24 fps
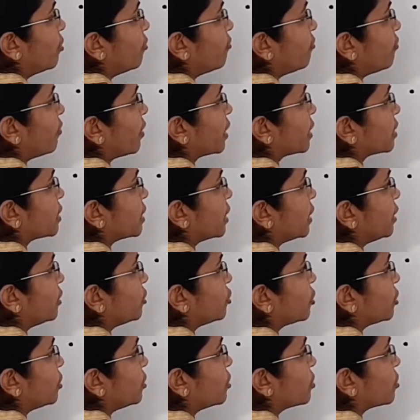
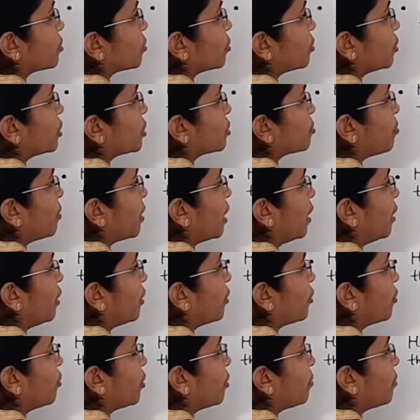fixation. So this
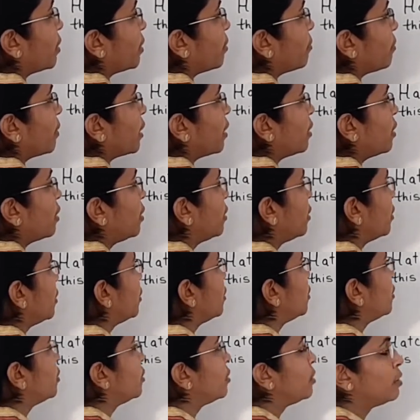part you remember.
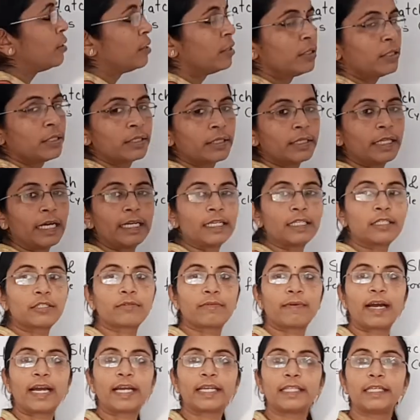That's
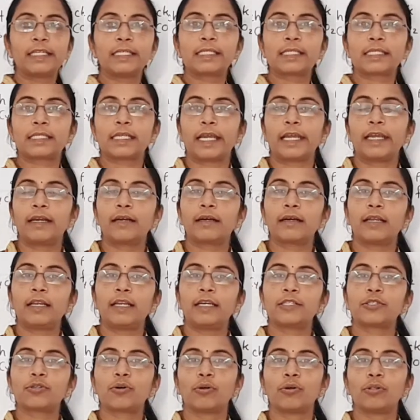why this cycle
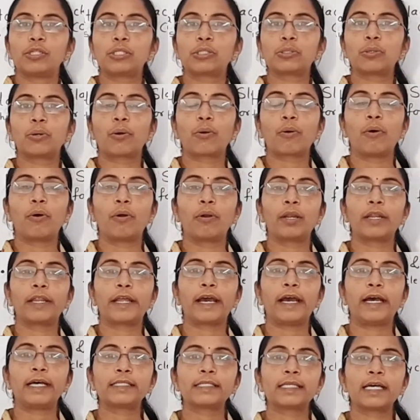is also called
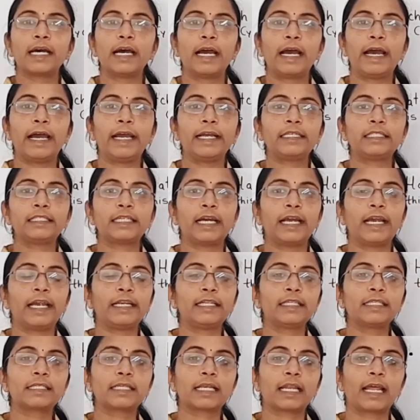as Hatch
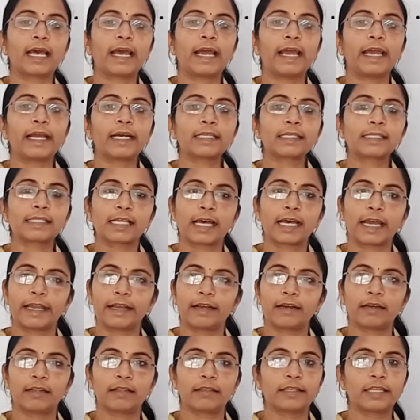and Slack
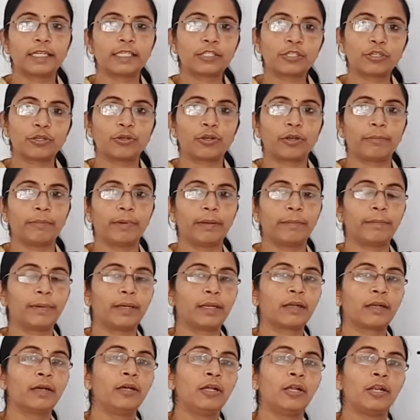cycle. This you remember.
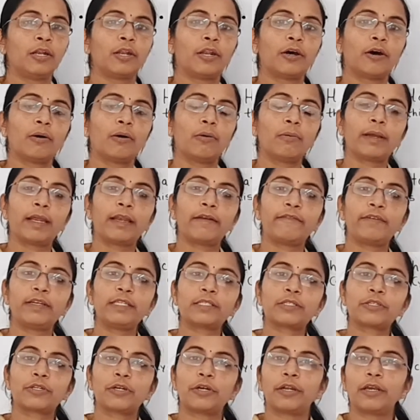Now when we
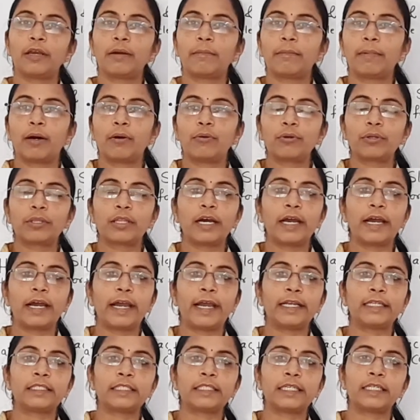study about the
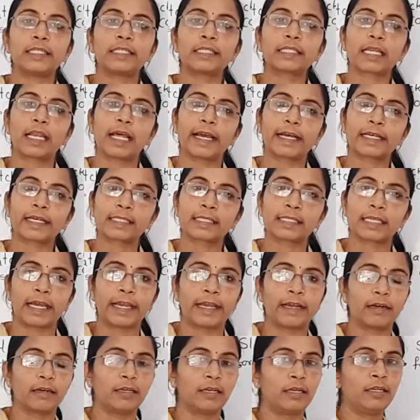Hatch and Slack
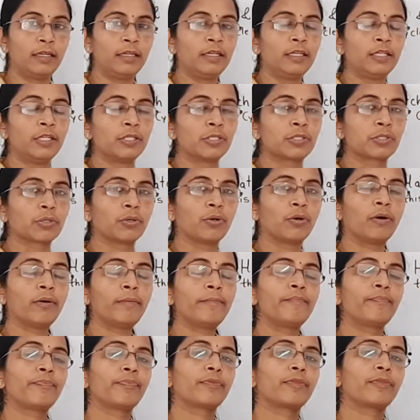cycle,
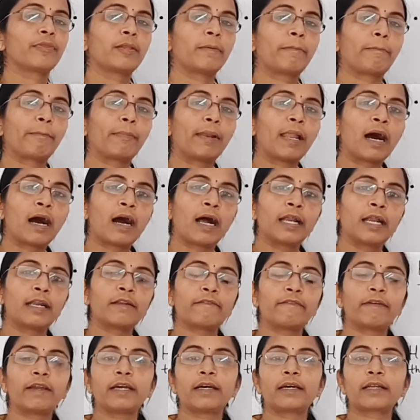so the
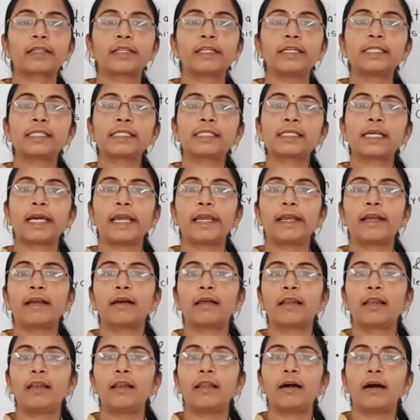plant where this
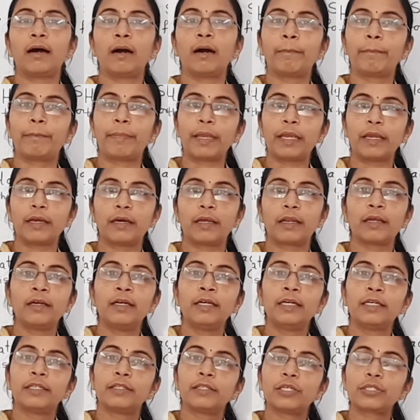cycle
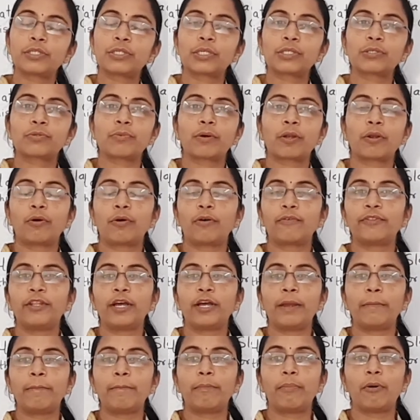appear, this is one of the
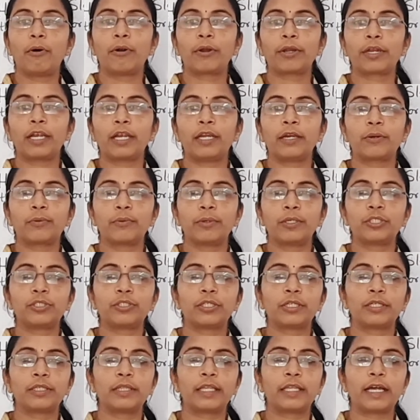important
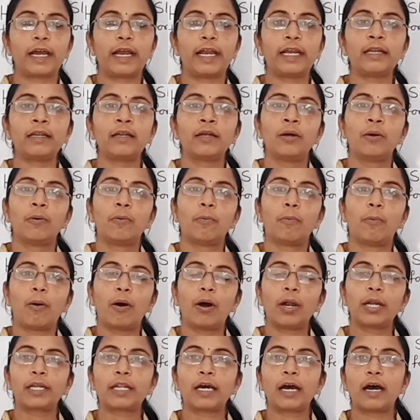question, that
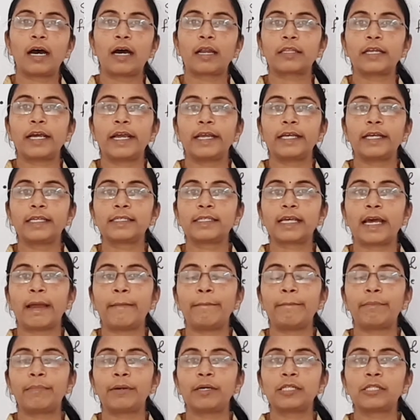what are the
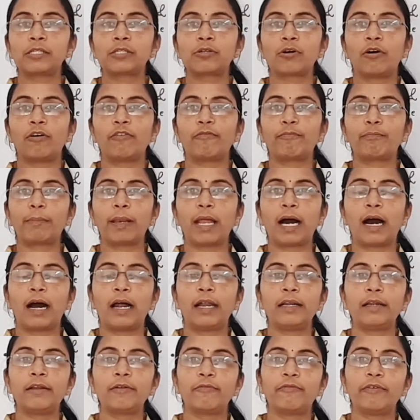examples of
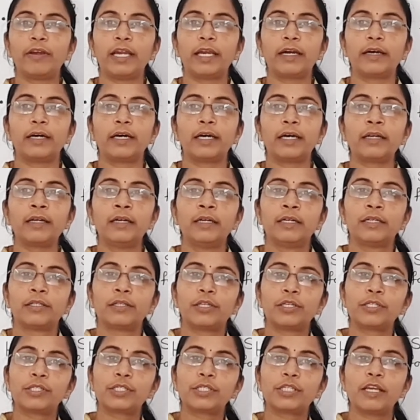plant where
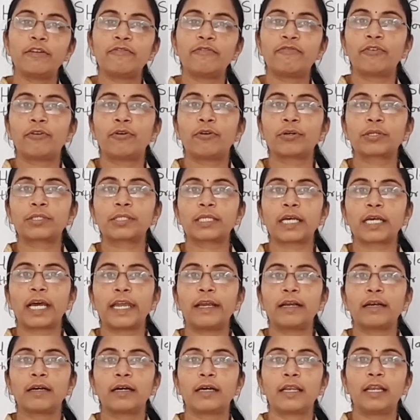the C4
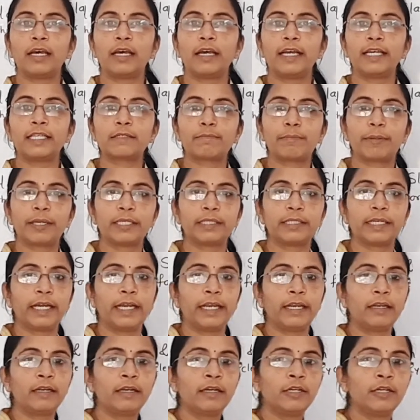cycle is
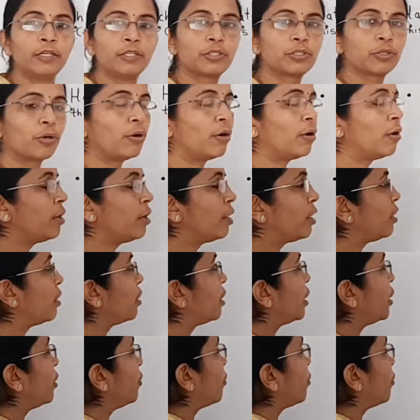present. So here you